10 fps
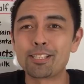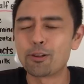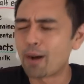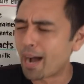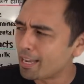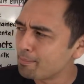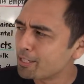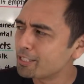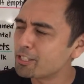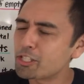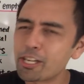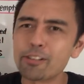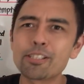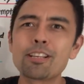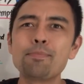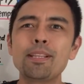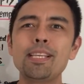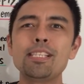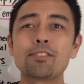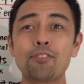So I'm going to share some of
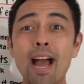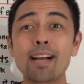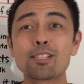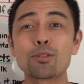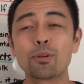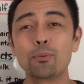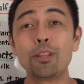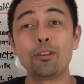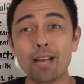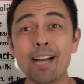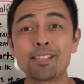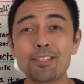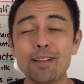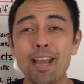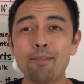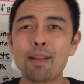these facts with you guys today.